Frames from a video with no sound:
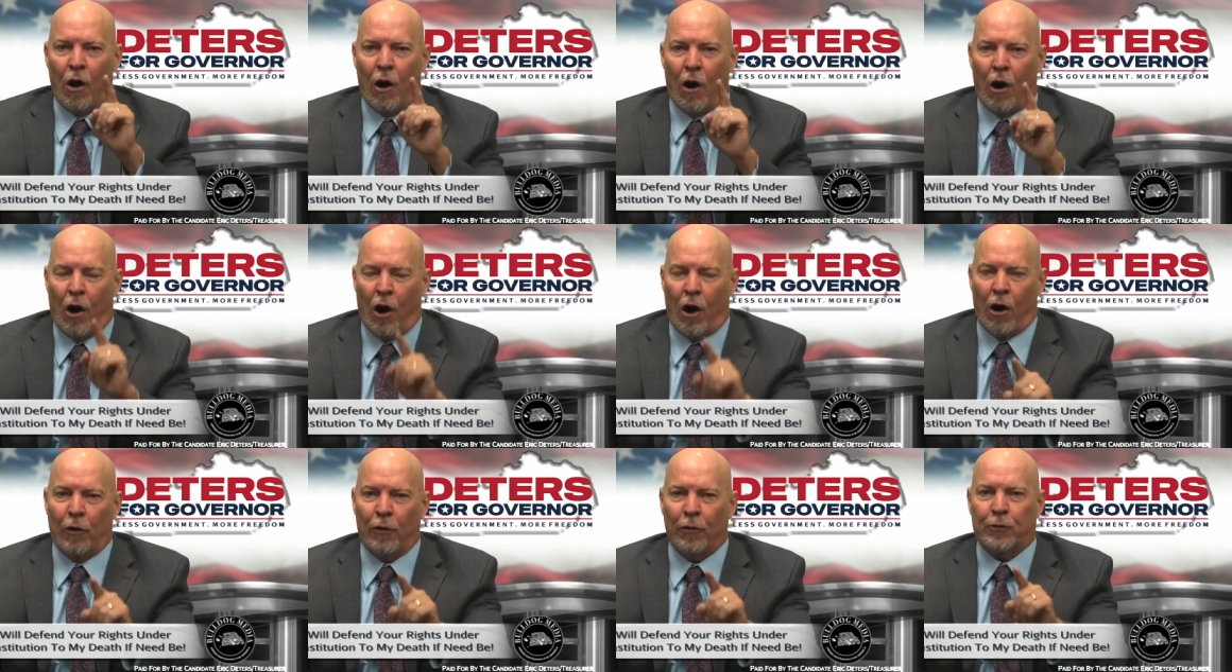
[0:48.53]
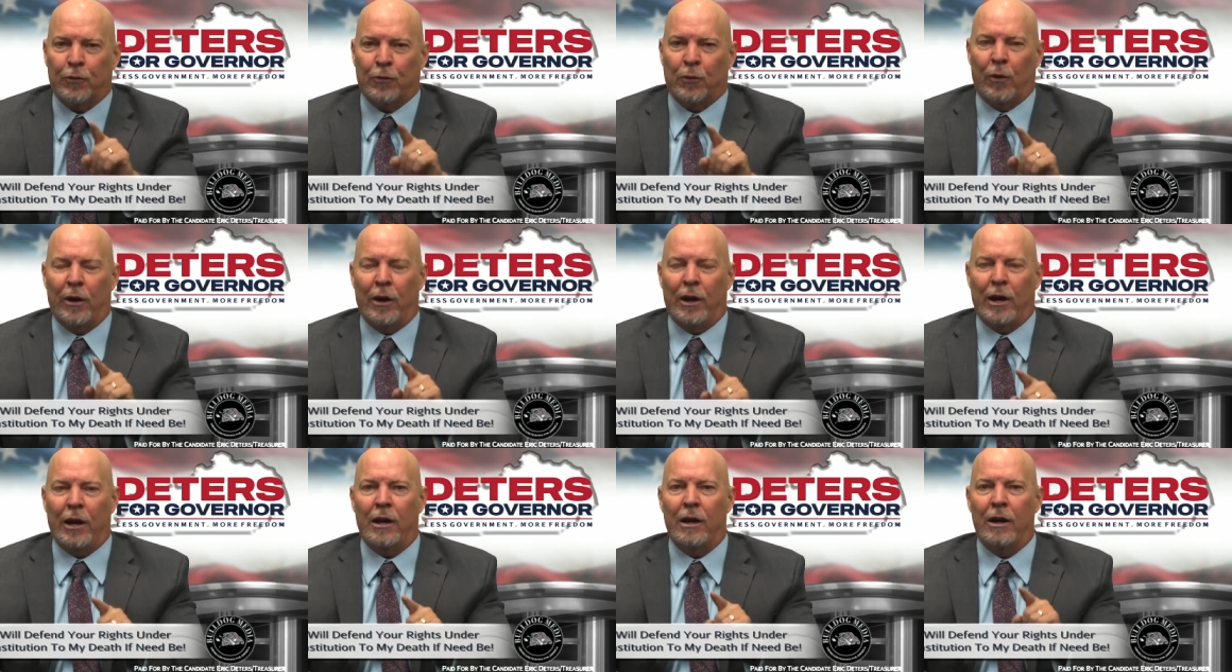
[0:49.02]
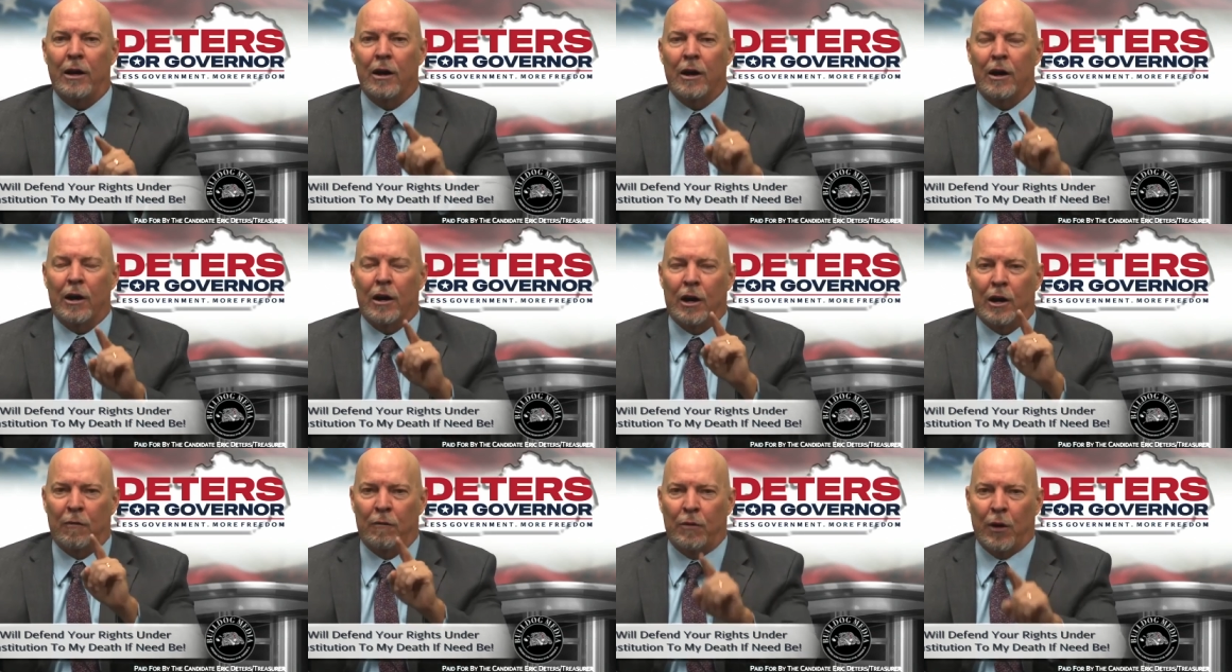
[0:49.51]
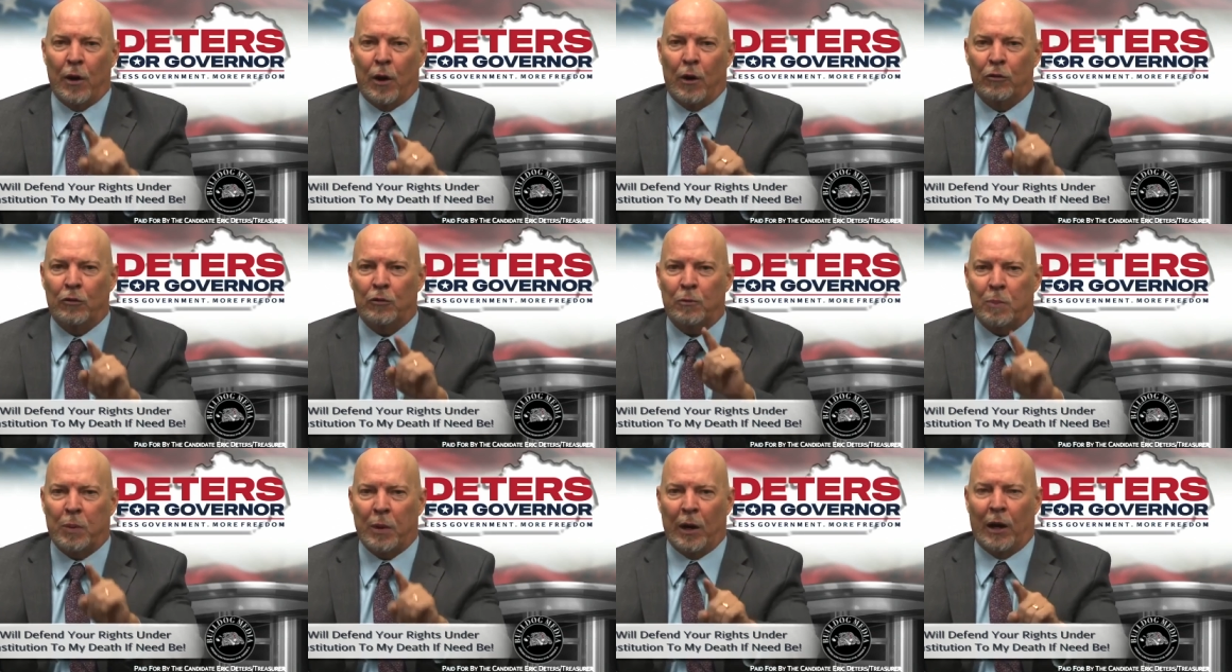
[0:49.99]
all three of
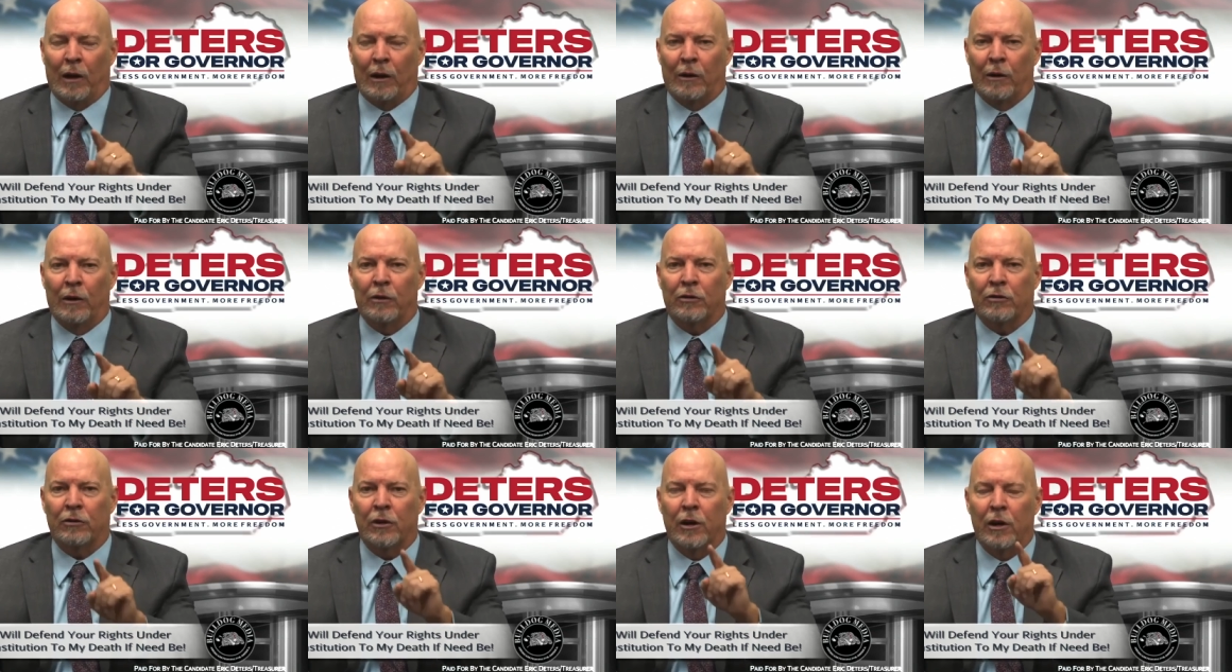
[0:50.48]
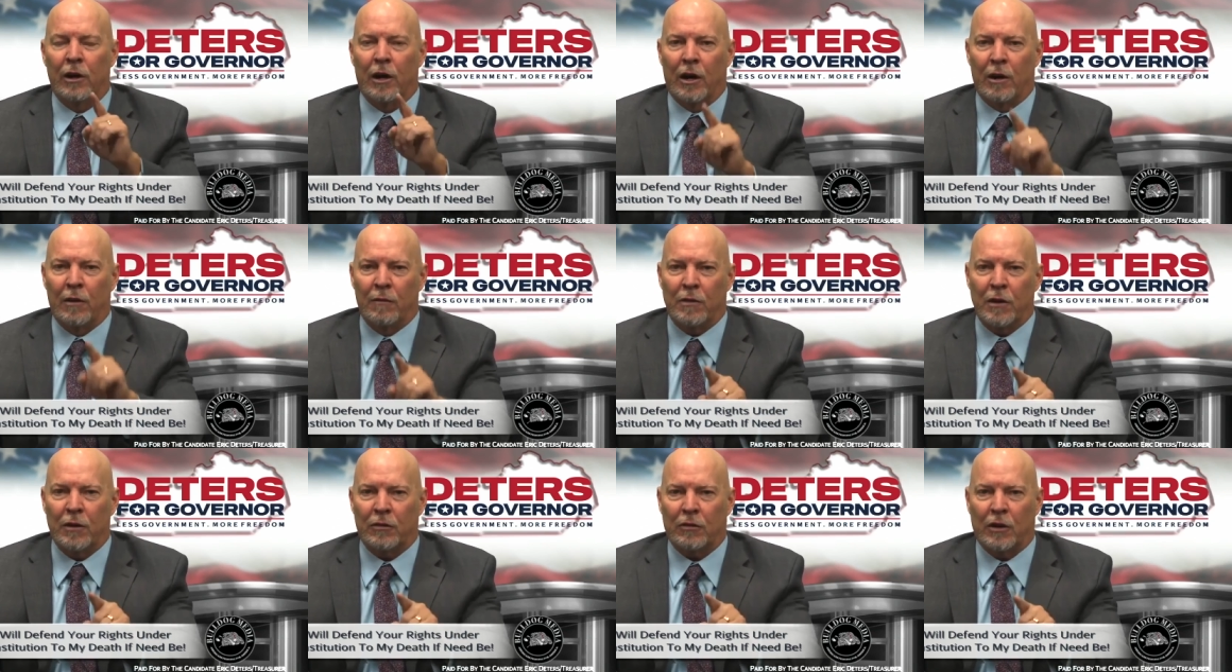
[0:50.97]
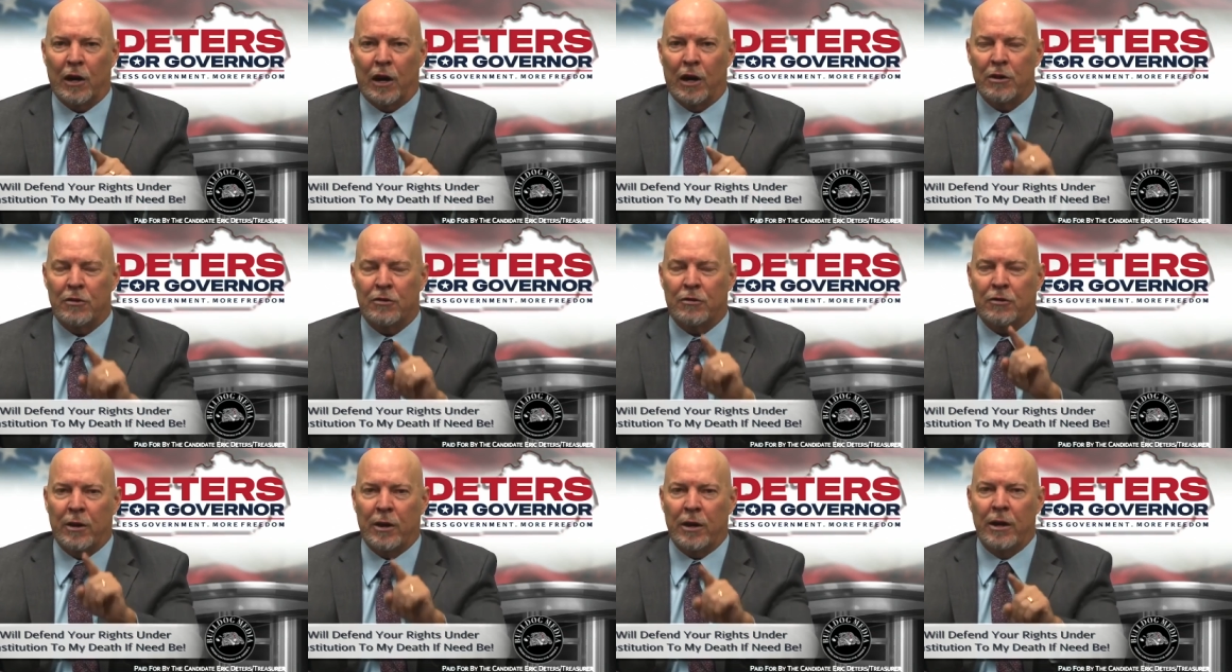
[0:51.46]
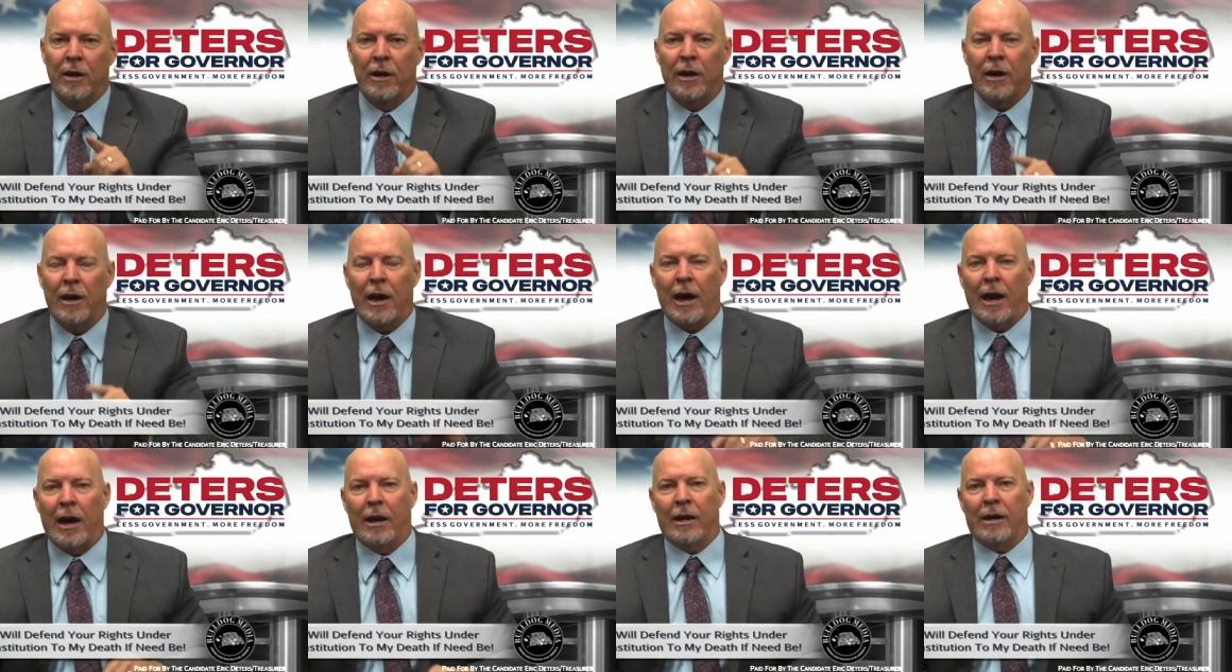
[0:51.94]
those pillars of this country
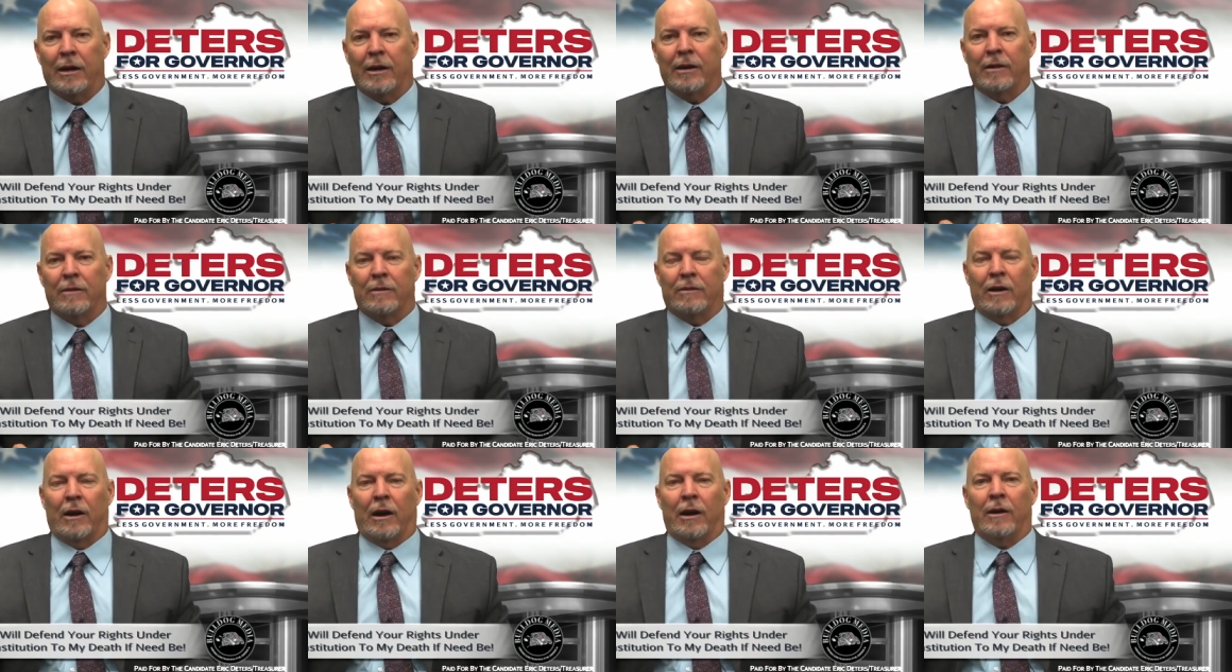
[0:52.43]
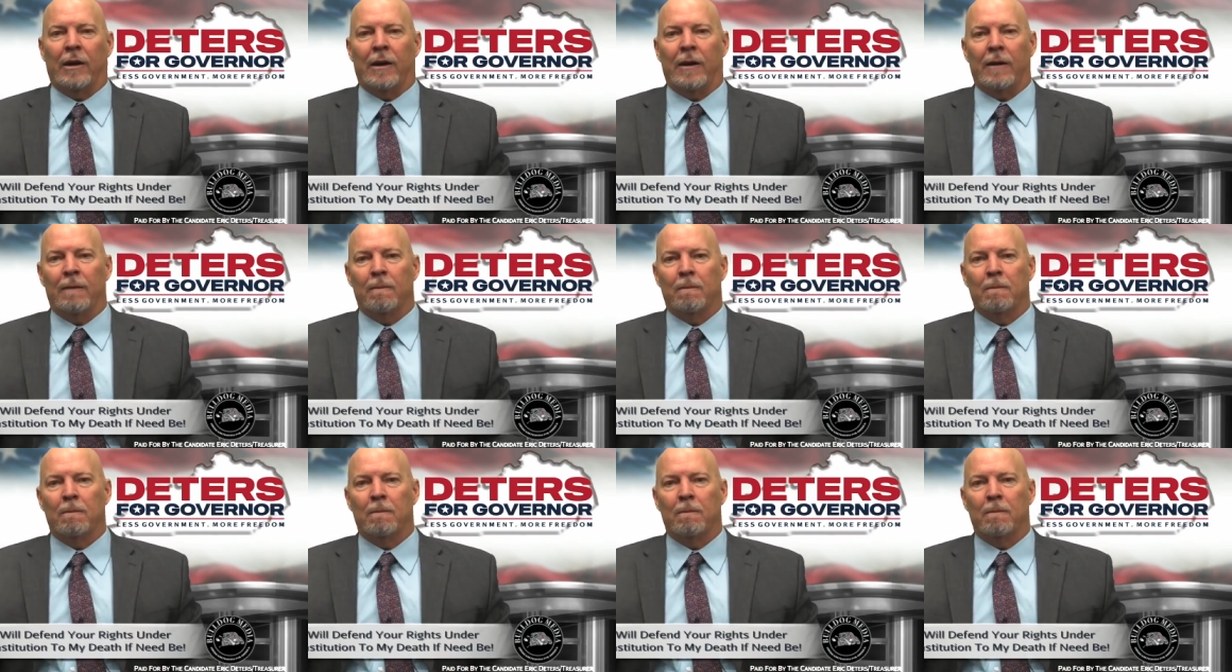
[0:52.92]
and in Kentucky.